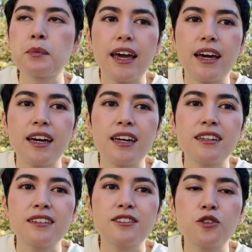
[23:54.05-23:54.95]

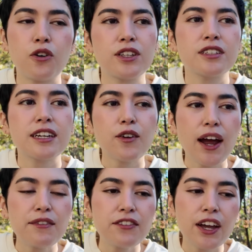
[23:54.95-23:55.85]
and going to
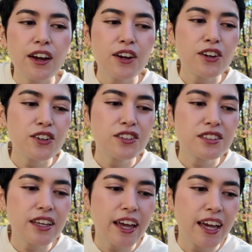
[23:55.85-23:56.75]
craft
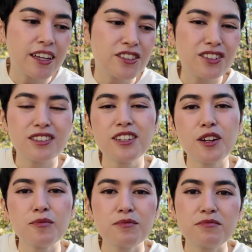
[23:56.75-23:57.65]
fairs, and just, you
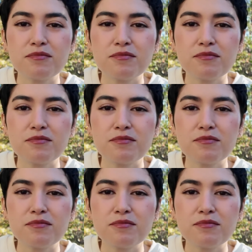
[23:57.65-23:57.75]
know,